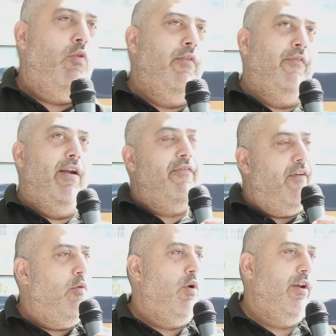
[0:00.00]

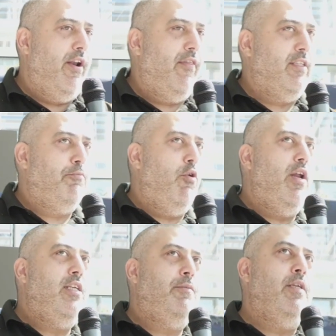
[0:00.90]
verify one another's
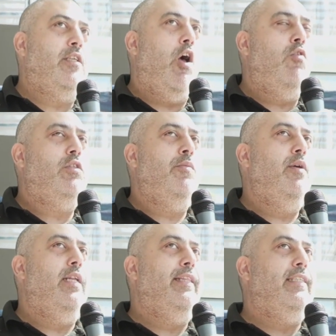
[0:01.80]
products, because
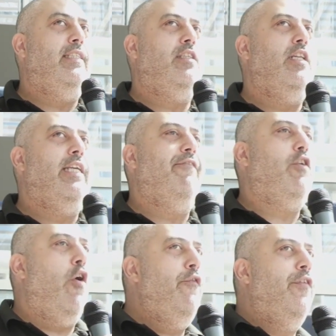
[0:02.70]
ultimately this is going to give
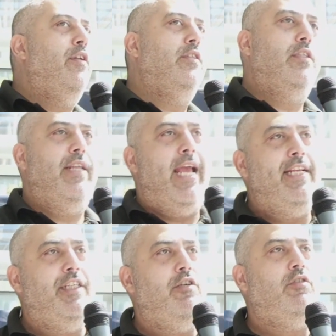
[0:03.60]
confidence to the
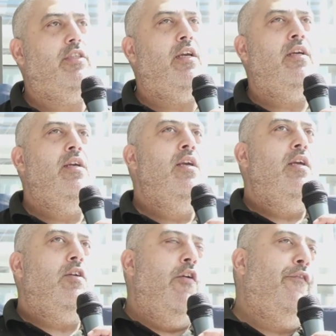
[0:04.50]
end user,
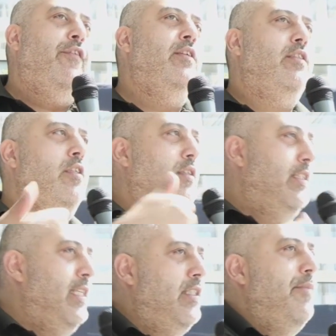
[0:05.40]
confidence to the
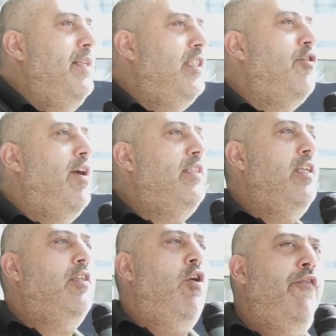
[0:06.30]
system
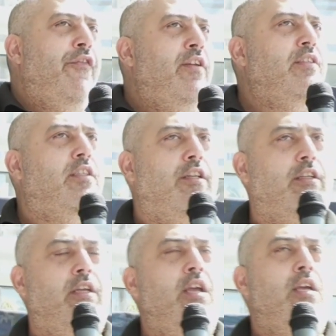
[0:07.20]
integrator, confidence to
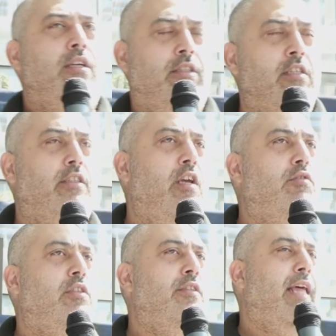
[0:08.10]
the
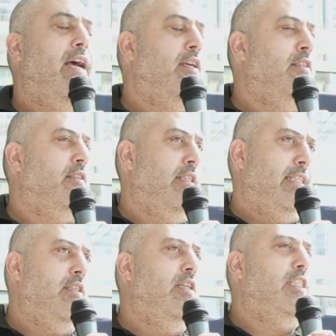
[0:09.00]
consultant
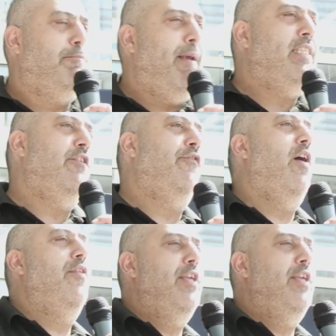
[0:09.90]
that's going to specify these